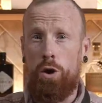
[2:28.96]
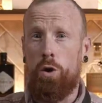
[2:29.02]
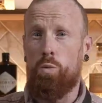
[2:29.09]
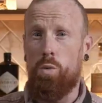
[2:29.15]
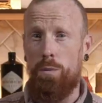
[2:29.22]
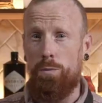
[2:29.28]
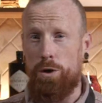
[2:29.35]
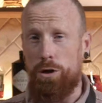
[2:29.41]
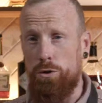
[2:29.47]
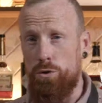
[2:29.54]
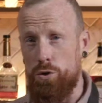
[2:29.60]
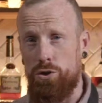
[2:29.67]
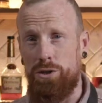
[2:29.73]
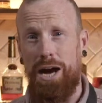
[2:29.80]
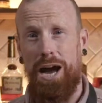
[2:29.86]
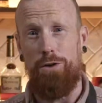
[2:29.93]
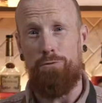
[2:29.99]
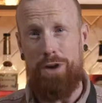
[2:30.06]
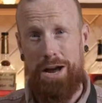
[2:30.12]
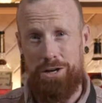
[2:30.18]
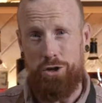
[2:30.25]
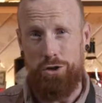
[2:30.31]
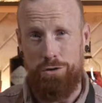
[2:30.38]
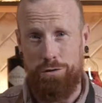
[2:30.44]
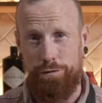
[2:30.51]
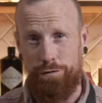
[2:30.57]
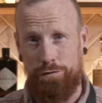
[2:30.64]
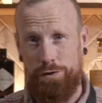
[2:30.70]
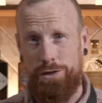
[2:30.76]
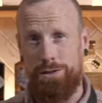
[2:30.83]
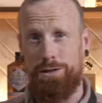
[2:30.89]
When we use directional
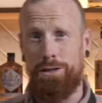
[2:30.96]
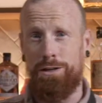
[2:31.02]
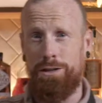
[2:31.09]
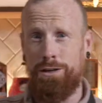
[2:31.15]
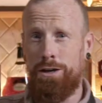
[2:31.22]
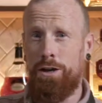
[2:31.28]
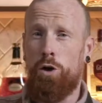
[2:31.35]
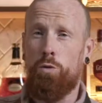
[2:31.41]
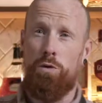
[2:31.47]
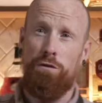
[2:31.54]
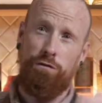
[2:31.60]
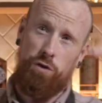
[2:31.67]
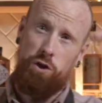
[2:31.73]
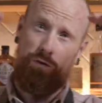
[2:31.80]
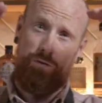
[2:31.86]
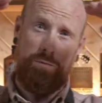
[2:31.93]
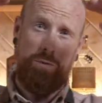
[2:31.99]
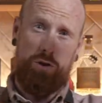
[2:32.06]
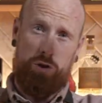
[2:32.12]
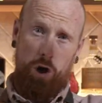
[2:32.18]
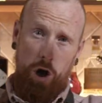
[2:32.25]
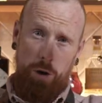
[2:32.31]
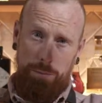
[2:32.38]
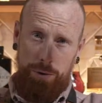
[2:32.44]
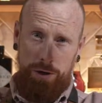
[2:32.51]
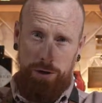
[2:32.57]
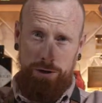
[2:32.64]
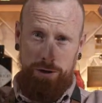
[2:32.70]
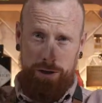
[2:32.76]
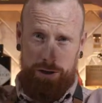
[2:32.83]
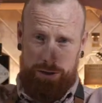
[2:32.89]
freezing, we freeze from the top
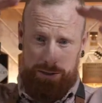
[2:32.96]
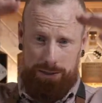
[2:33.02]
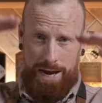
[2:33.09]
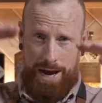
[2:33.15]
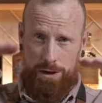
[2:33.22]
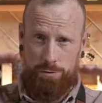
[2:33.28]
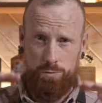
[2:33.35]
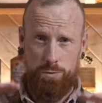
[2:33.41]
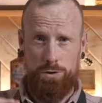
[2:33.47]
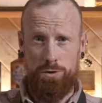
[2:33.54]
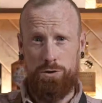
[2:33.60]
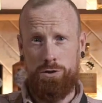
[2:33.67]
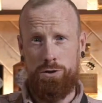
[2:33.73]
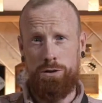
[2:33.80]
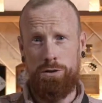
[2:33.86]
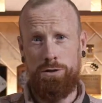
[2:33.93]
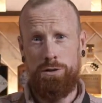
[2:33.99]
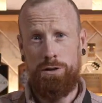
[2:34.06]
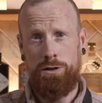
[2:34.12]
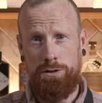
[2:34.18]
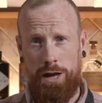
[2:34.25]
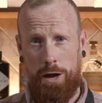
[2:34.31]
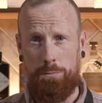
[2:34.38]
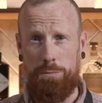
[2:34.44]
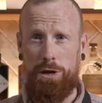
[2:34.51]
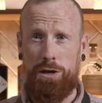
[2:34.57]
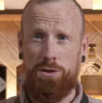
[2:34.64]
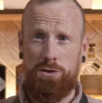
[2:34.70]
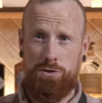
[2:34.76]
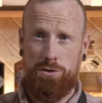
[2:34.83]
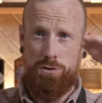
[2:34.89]
downwards. That
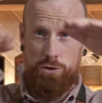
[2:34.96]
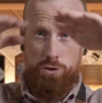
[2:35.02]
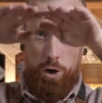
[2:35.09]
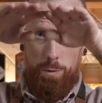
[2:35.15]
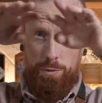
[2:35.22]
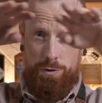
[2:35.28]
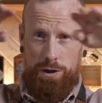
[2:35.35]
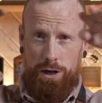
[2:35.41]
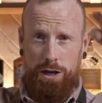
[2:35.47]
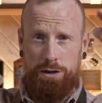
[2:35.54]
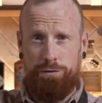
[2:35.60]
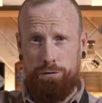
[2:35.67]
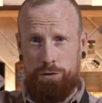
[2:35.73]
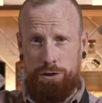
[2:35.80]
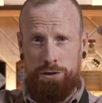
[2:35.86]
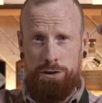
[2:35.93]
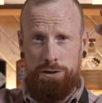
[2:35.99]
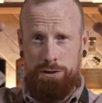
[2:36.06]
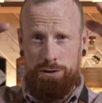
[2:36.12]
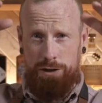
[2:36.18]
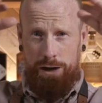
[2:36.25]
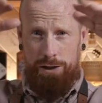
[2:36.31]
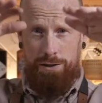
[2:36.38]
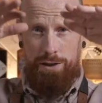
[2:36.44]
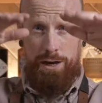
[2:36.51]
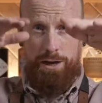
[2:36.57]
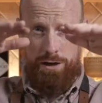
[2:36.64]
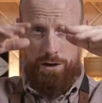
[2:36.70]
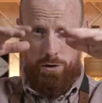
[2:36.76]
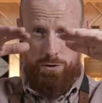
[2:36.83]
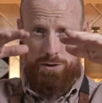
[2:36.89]
means that the top of the ice freezes and then
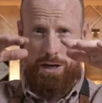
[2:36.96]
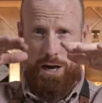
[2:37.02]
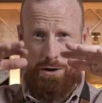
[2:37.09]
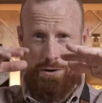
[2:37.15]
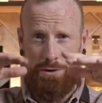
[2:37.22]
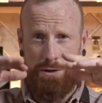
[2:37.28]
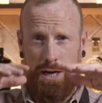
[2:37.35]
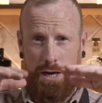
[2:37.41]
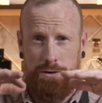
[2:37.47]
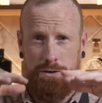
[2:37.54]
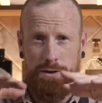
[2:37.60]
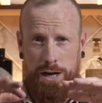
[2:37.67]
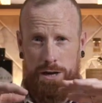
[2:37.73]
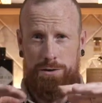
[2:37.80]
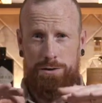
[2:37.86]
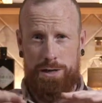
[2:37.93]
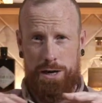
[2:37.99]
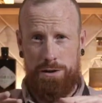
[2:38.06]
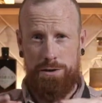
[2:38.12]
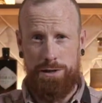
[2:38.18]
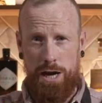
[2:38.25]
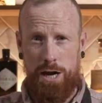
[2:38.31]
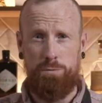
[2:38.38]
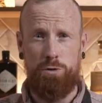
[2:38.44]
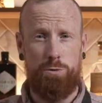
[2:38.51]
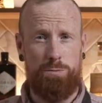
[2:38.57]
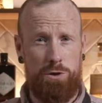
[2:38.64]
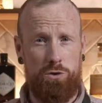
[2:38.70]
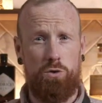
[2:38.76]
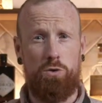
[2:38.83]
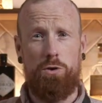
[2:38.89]
it goes down and down and down and down and down, which
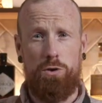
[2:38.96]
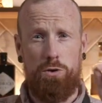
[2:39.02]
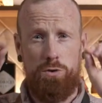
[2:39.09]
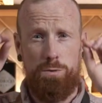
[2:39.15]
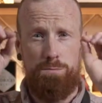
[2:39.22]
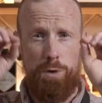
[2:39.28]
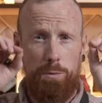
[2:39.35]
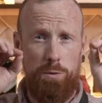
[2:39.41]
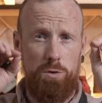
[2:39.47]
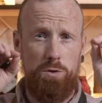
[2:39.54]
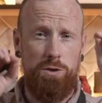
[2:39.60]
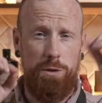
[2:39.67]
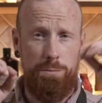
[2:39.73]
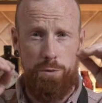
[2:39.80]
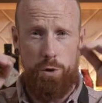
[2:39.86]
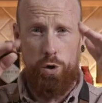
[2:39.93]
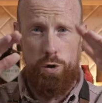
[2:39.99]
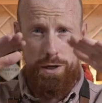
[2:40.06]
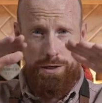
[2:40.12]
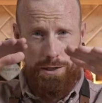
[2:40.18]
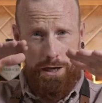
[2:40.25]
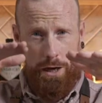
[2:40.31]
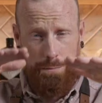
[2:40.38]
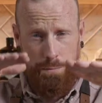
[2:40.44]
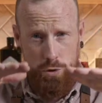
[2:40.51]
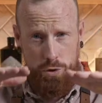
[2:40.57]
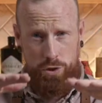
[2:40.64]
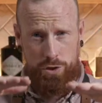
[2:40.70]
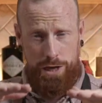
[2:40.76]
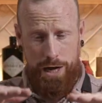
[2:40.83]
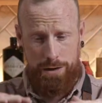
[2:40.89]
means all of those bubbles and impurities, they get
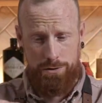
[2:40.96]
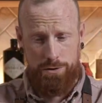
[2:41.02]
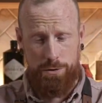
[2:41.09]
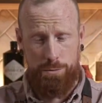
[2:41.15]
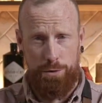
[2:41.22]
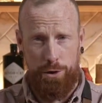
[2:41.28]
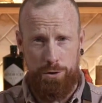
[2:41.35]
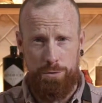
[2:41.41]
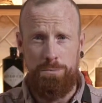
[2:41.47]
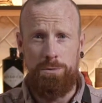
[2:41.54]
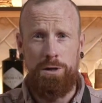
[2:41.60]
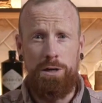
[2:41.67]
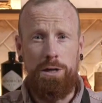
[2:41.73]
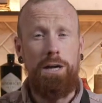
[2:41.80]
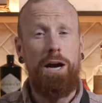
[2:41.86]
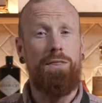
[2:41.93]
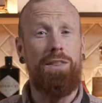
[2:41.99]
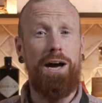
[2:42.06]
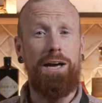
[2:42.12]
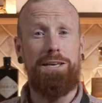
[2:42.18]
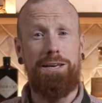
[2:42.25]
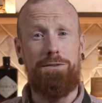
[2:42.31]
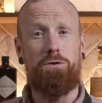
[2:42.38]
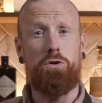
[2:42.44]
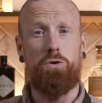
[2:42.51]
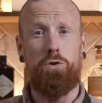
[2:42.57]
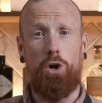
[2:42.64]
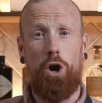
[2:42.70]
pushed down to the bottom, and that gives you the